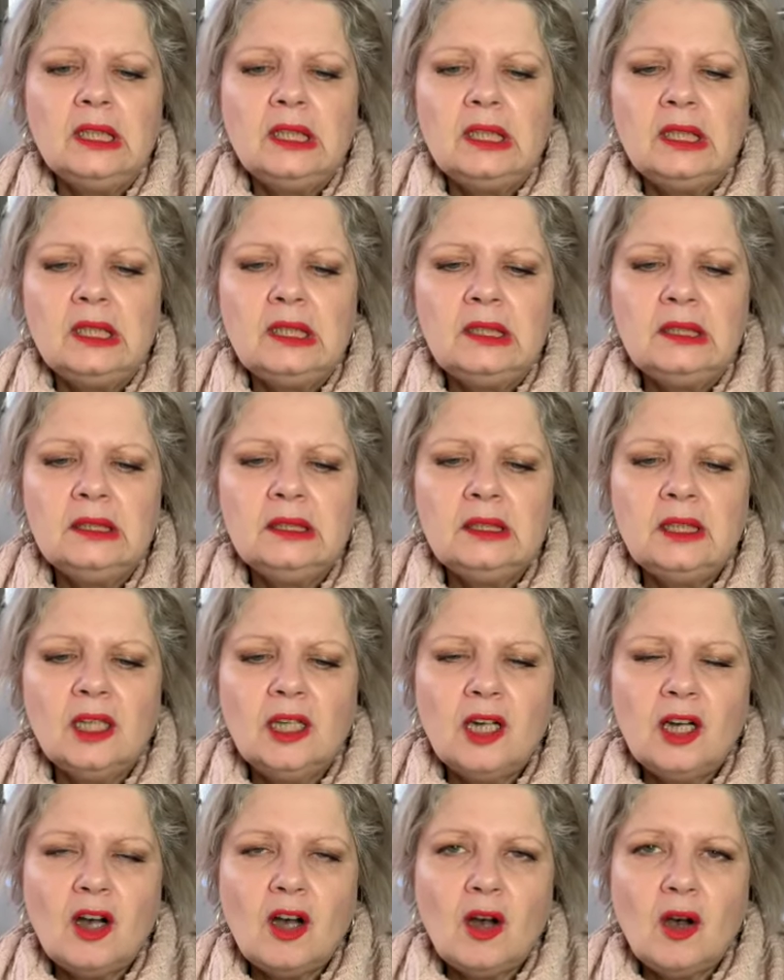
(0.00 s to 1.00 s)
and
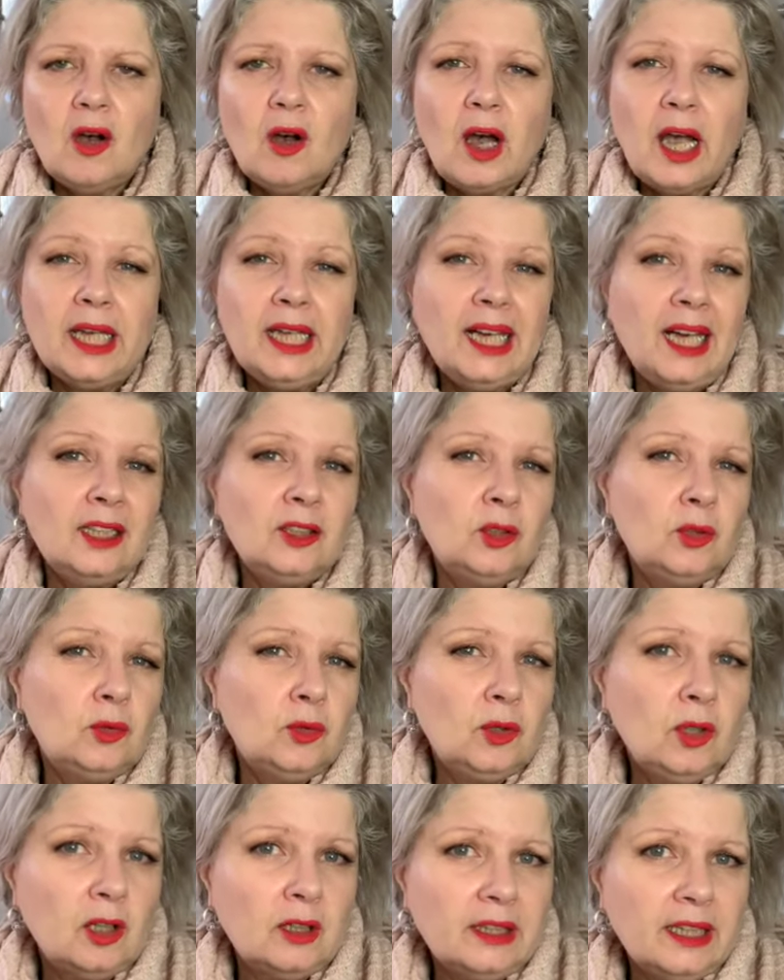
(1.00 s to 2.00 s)
I had a
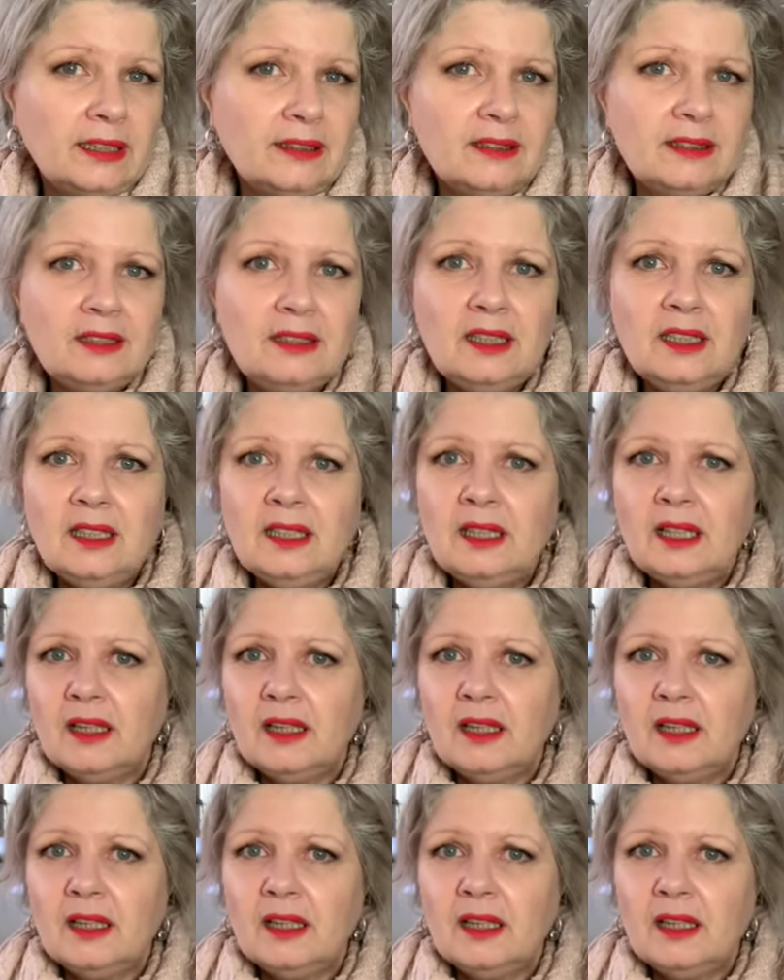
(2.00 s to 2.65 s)
look on Etsy,